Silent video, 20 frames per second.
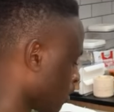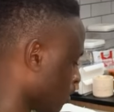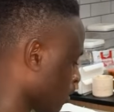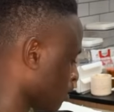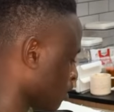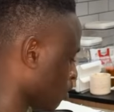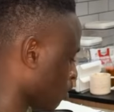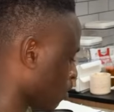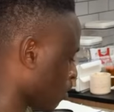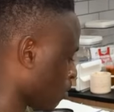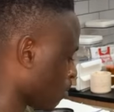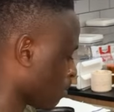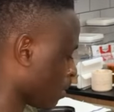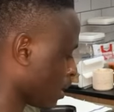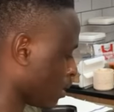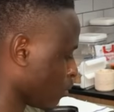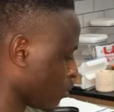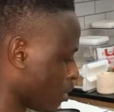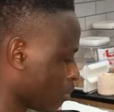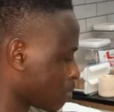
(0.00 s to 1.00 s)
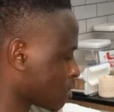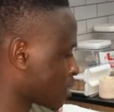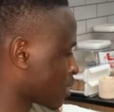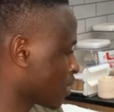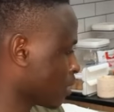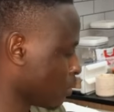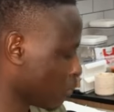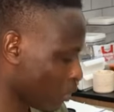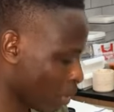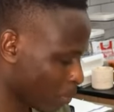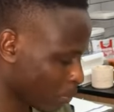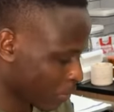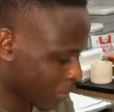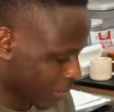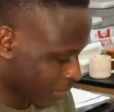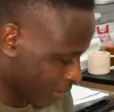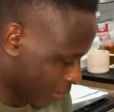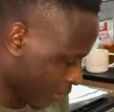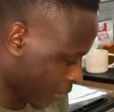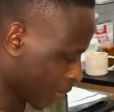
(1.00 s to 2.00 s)
No, my whipped, whipped
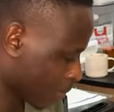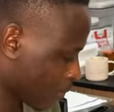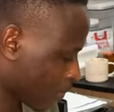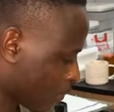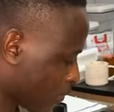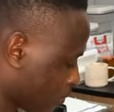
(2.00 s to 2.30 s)
cream.